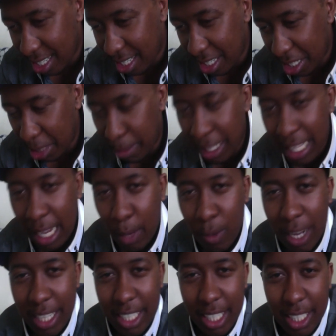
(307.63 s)
You mean like
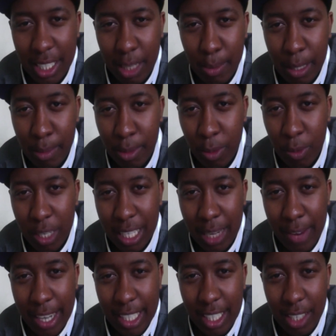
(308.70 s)
why Justin Bieber and One
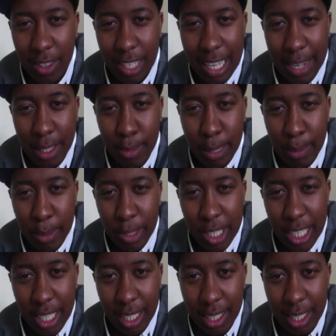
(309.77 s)
Direction are allowed to make music?